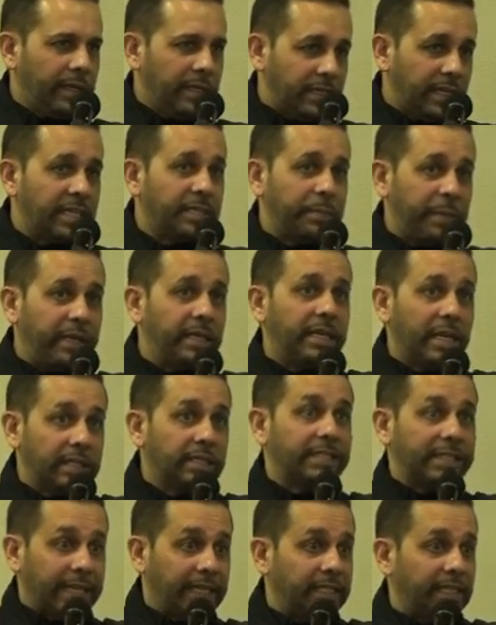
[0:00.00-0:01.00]
This has been
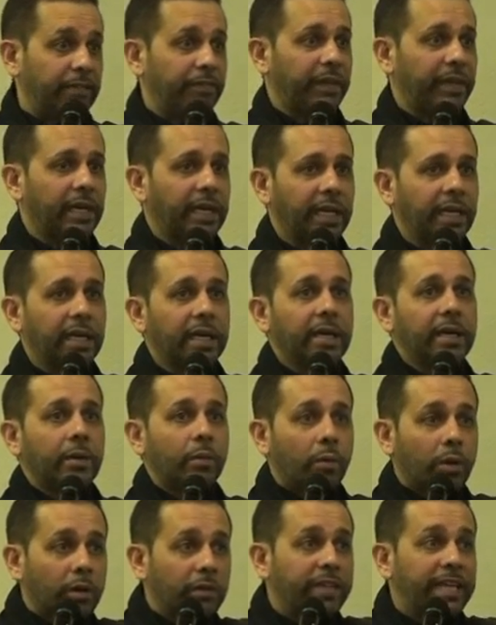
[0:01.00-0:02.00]
done scientifically.
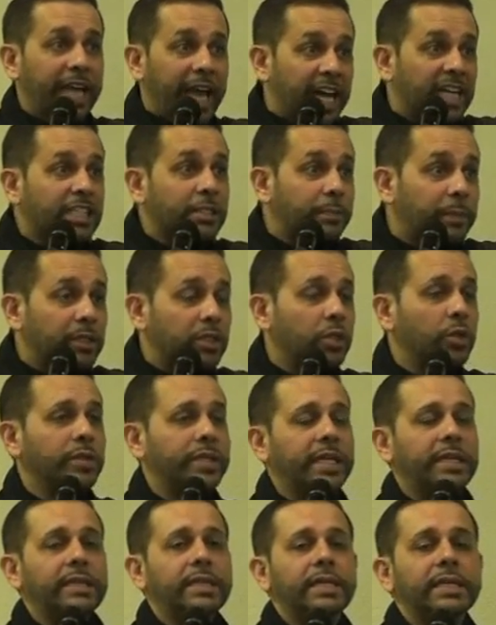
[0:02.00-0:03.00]
One of the experts who
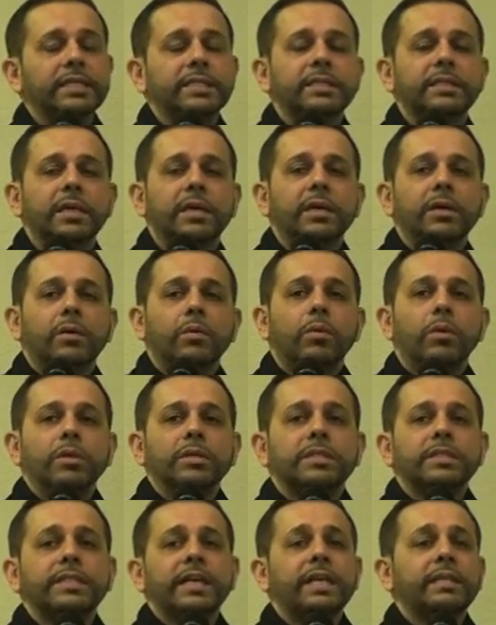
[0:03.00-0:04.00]
did this
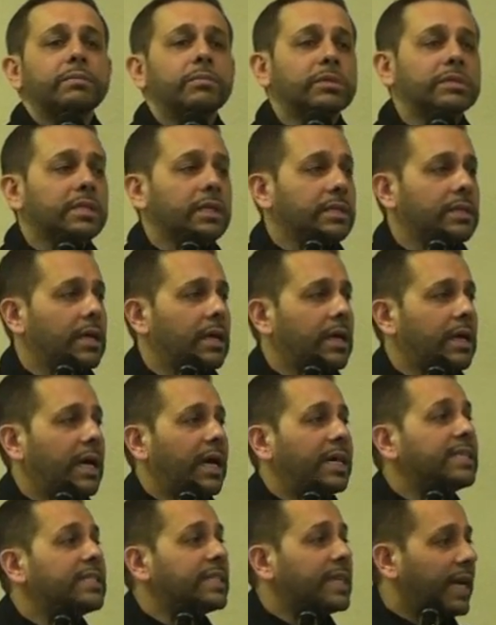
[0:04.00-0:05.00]
was Sayyid
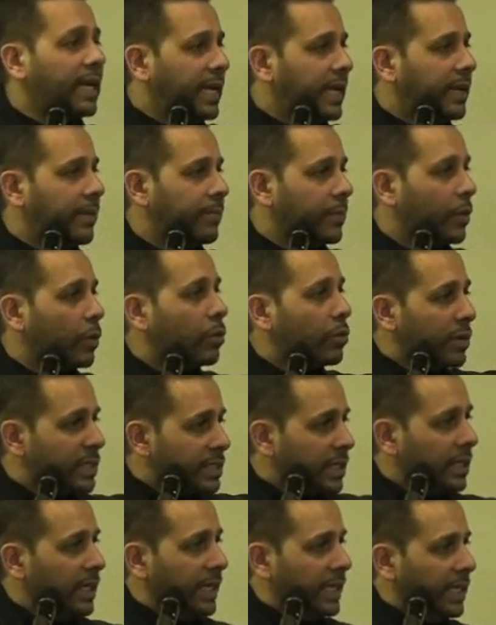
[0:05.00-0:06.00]
Murtada Askari, who
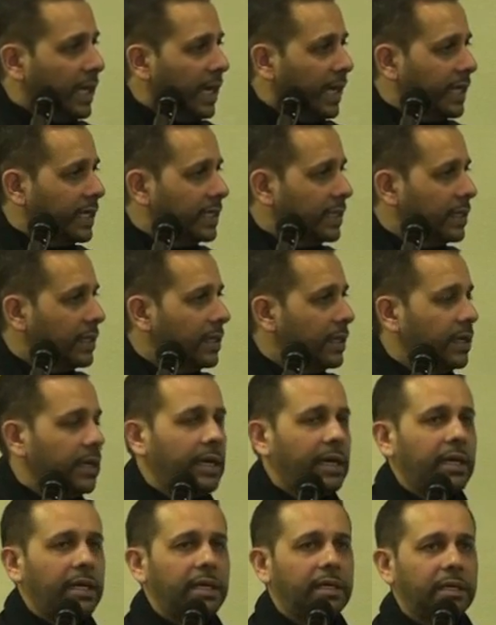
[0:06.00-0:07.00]
recently died
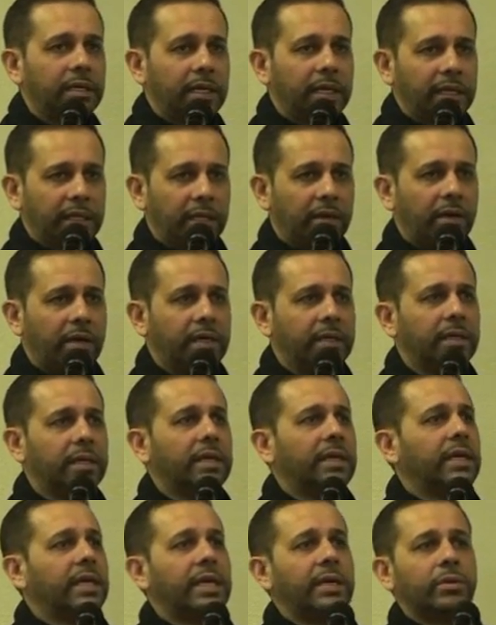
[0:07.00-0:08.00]
in, in
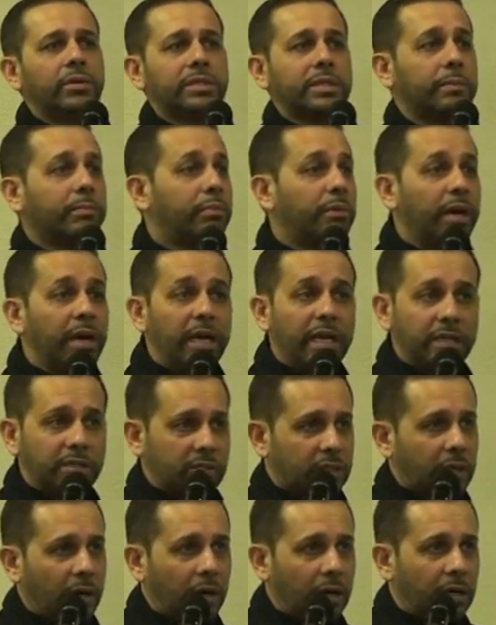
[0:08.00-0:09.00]
Iran. He was a
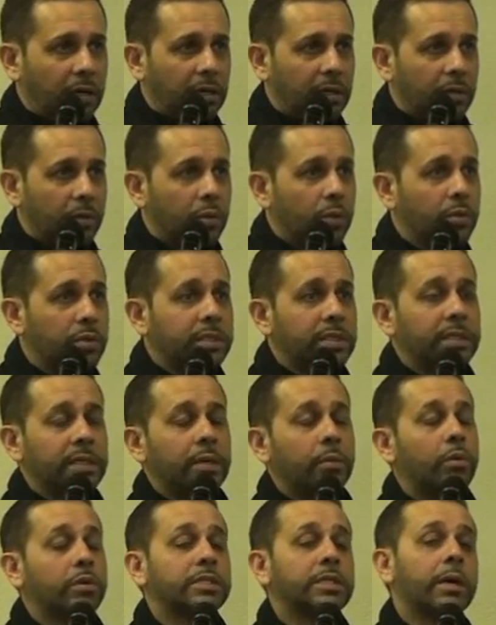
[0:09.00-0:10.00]
brilliant scholar who was,
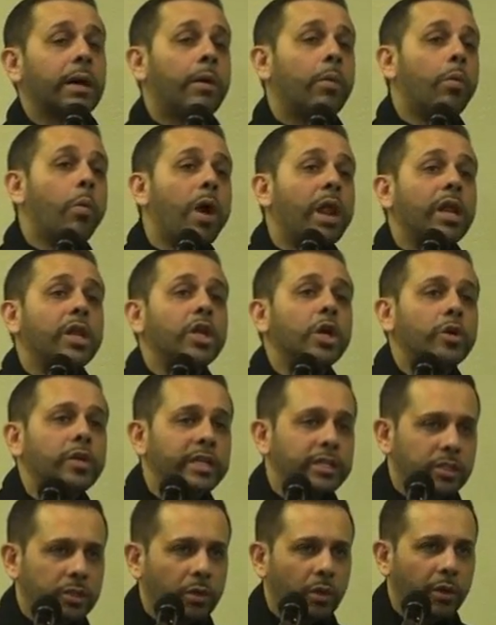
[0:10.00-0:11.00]
who was a
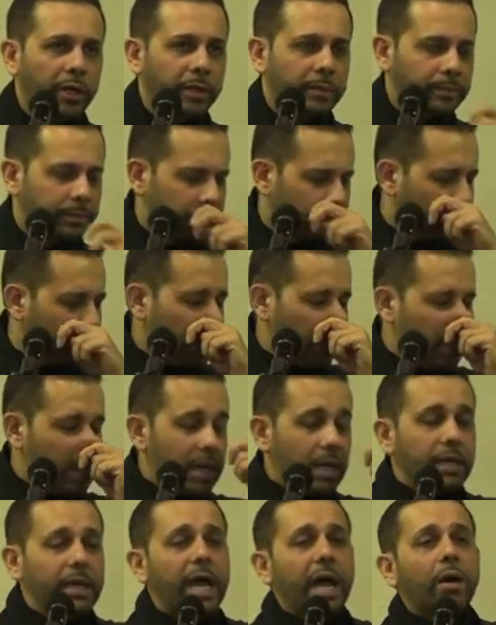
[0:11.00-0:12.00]
well-known historian.
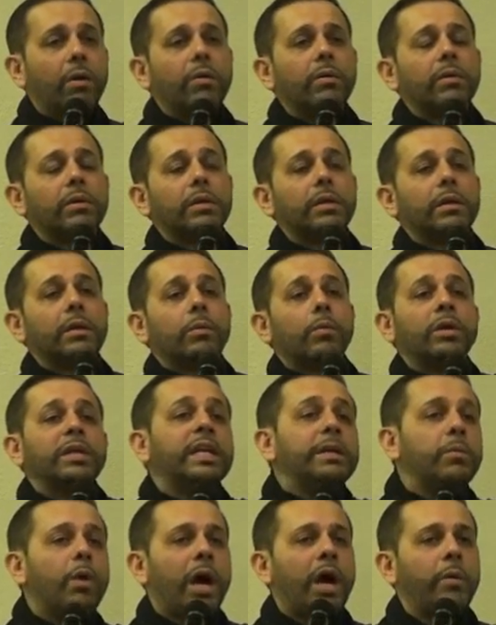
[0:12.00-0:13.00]
Now,
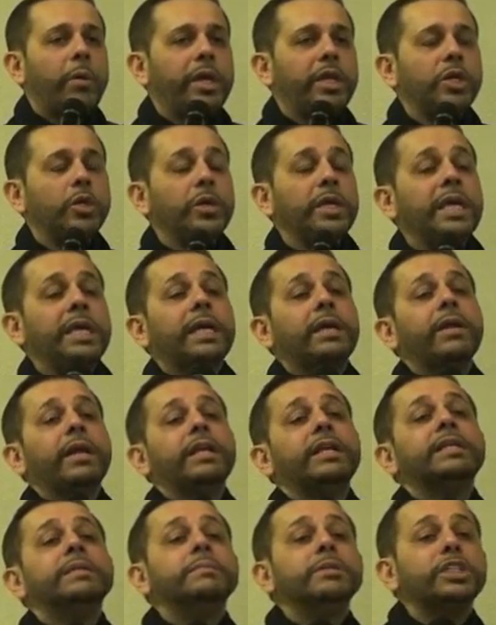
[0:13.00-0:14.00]
what did Muawiyah do? He
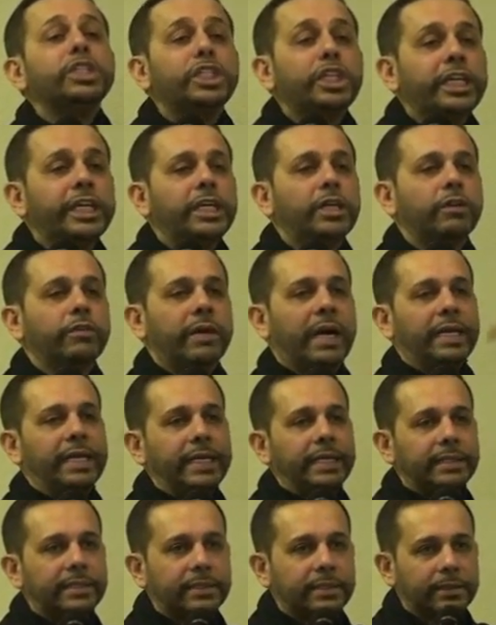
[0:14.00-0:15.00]
created a machine of
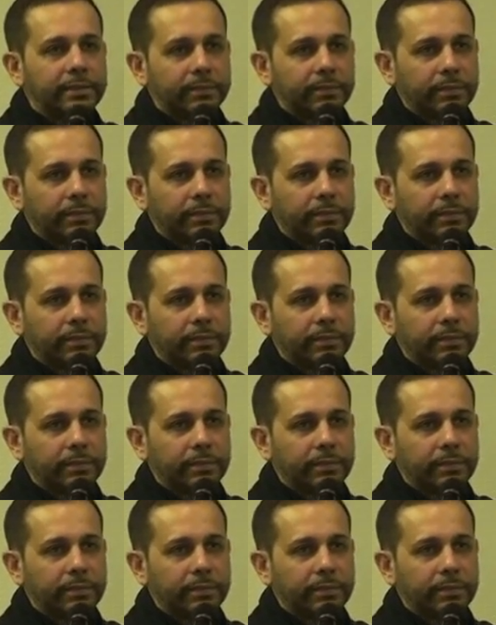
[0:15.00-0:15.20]
hadith.